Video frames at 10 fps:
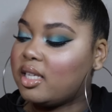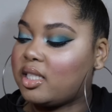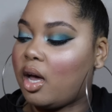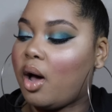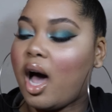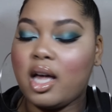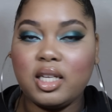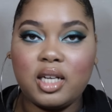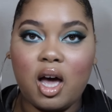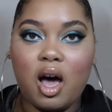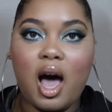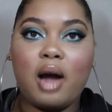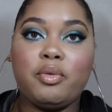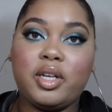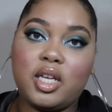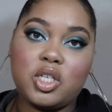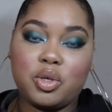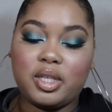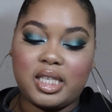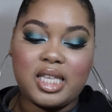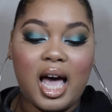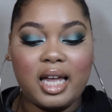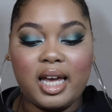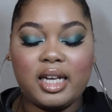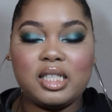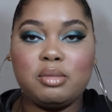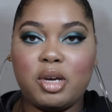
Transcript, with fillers: So all in all, I really enjoy these highlighters.